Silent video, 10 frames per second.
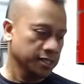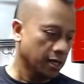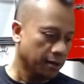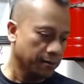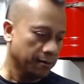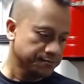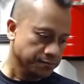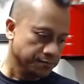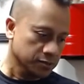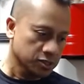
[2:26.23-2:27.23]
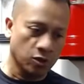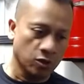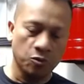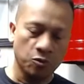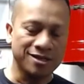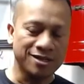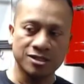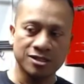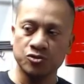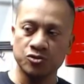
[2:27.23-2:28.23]
Um, the only way you're
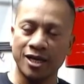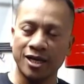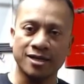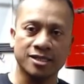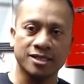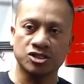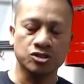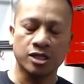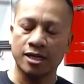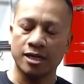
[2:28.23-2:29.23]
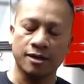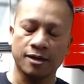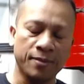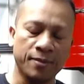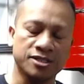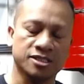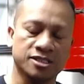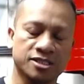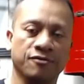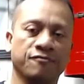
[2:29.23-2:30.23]
gonna do that is you're gonna commit
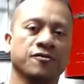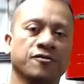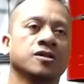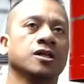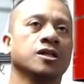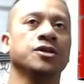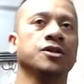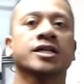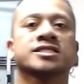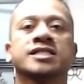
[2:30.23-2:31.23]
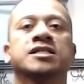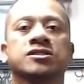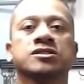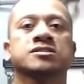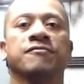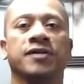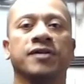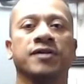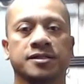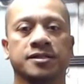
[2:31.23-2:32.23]
yourself, and you're gonna say to yourself, "Hey,